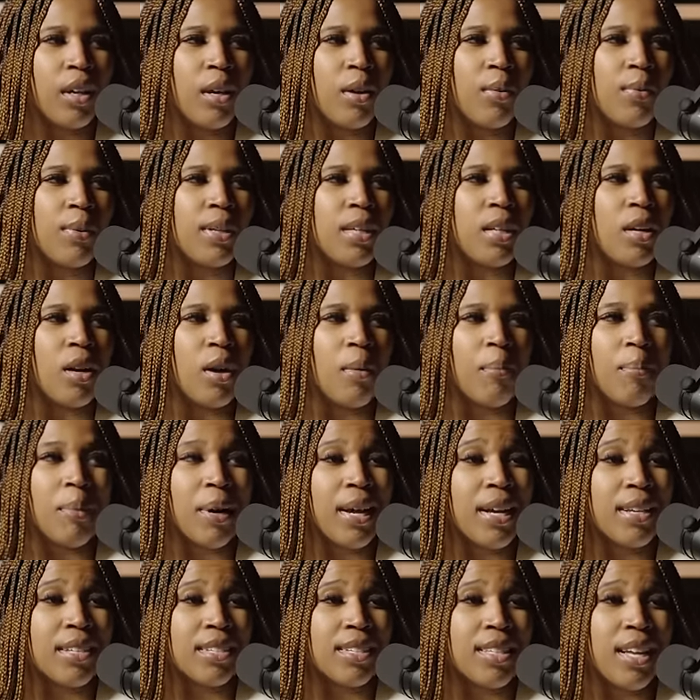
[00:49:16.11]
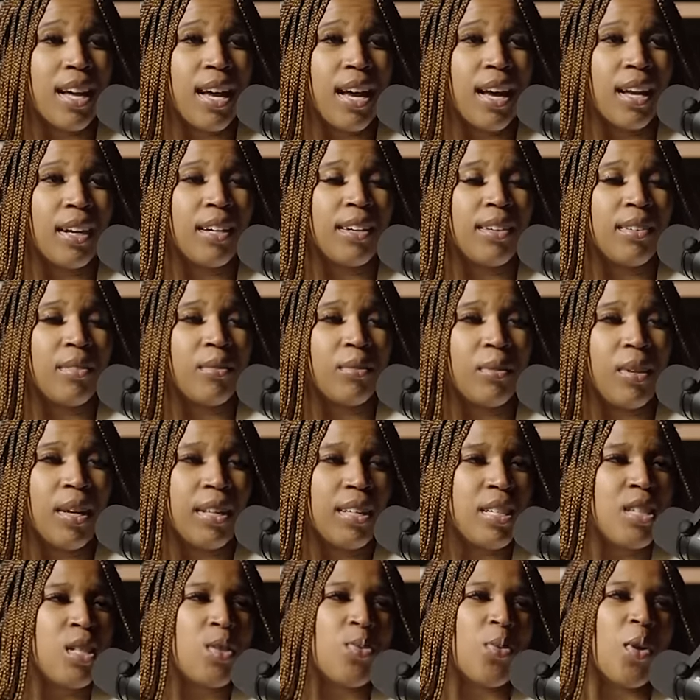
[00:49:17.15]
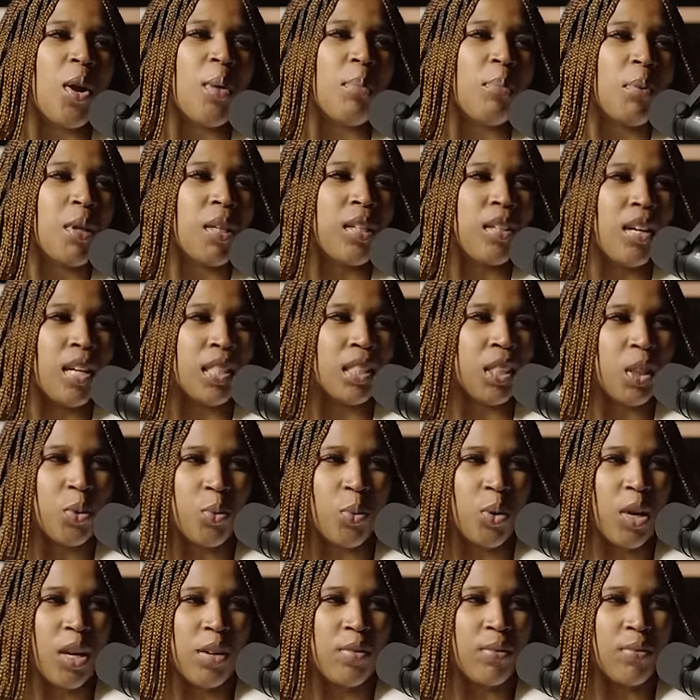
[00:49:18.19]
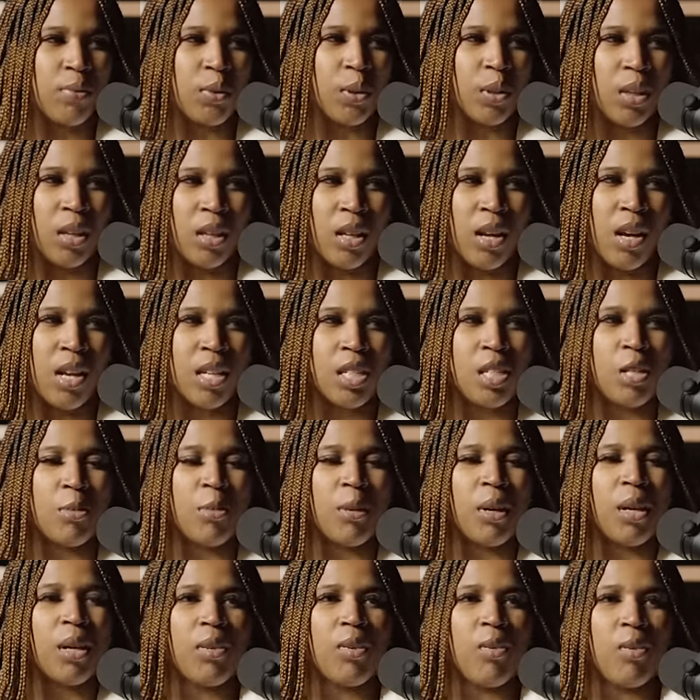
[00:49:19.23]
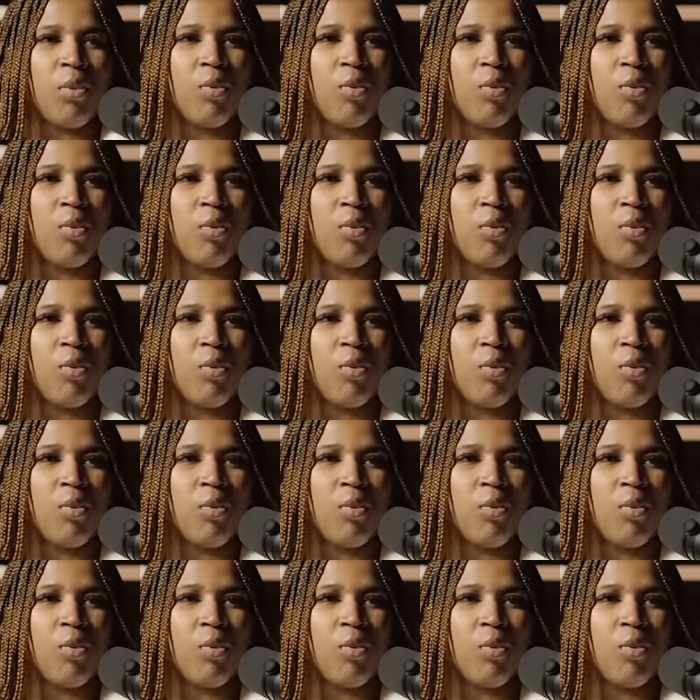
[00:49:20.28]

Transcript: And we did our best at and this is for our pre-launch because we're not even fully launched but